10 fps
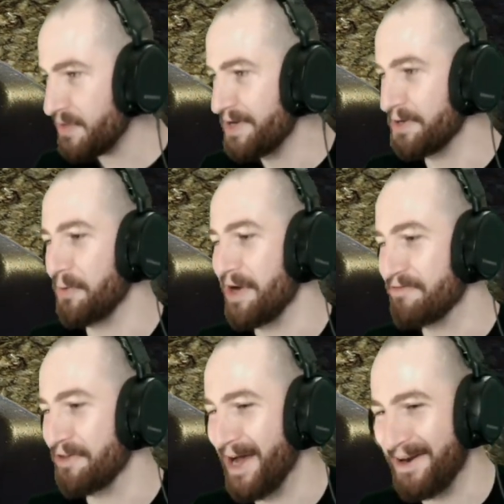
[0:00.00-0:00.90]
You'll wait
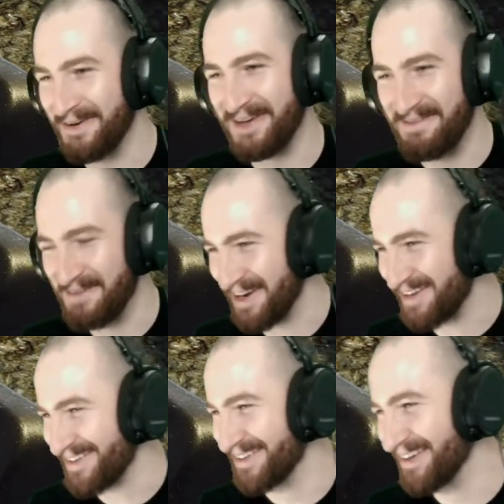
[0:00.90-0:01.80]
for that? Okay,
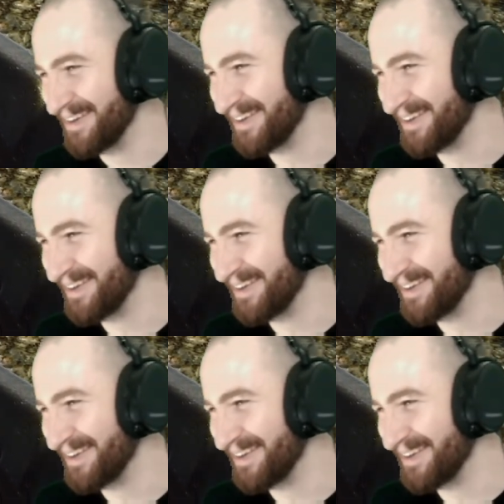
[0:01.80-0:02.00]
Mike. Cool.